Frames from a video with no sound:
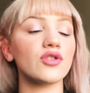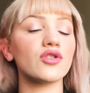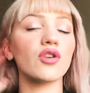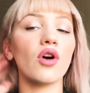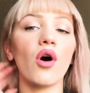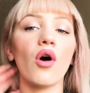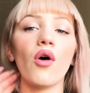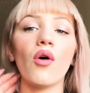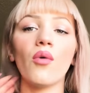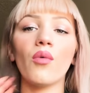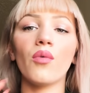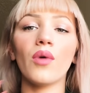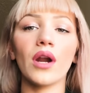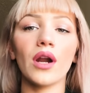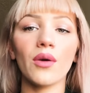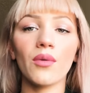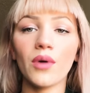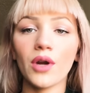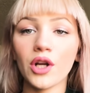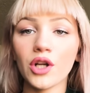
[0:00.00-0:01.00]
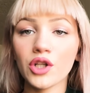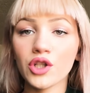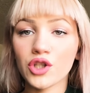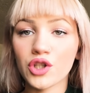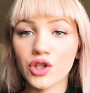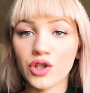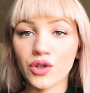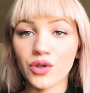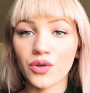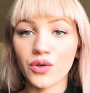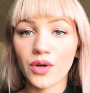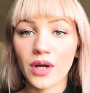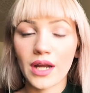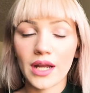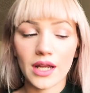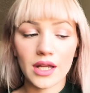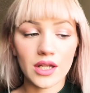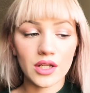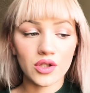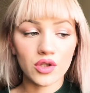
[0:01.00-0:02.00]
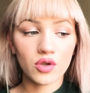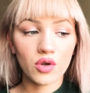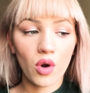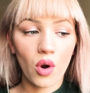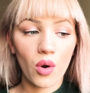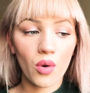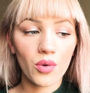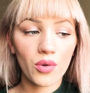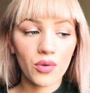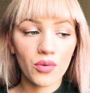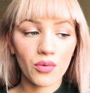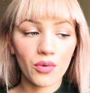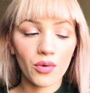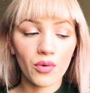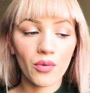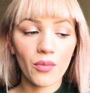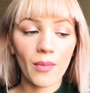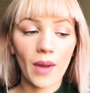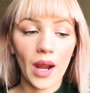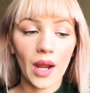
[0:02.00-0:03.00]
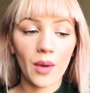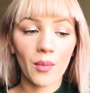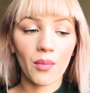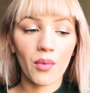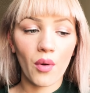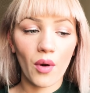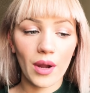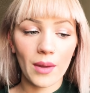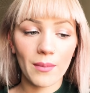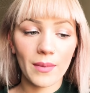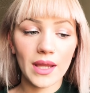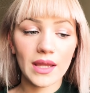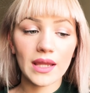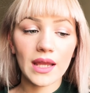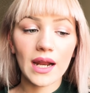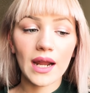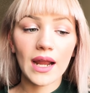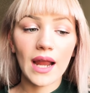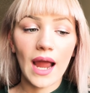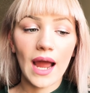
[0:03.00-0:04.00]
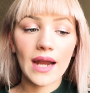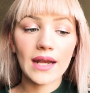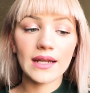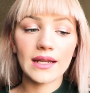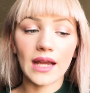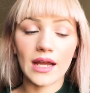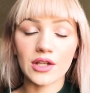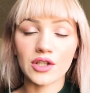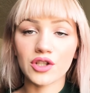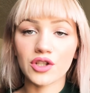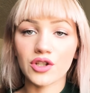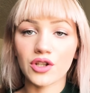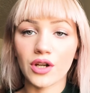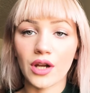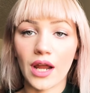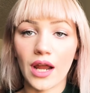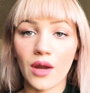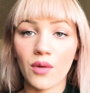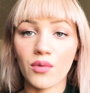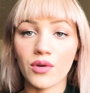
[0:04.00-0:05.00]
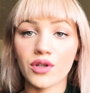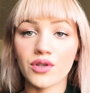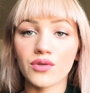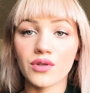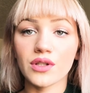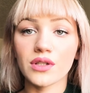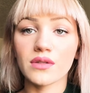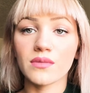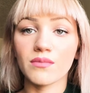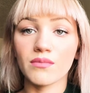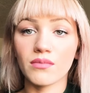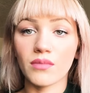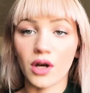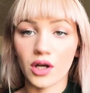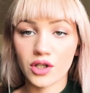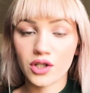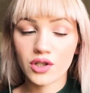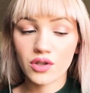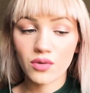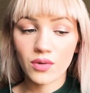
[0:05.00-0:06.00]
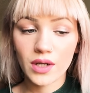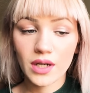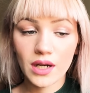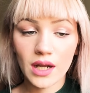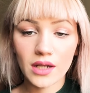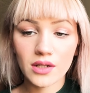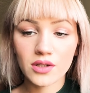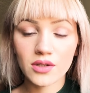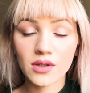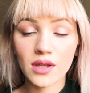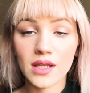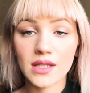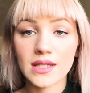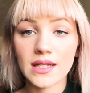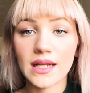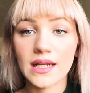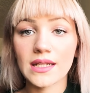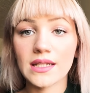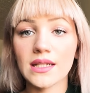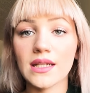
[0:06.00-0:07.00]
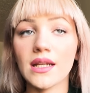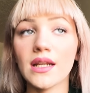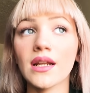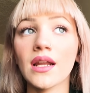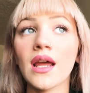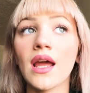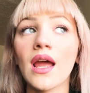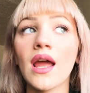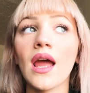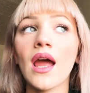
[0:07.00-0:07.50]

So what I want to do is go through my appointment that I had yesterday, which was March 29, 2018.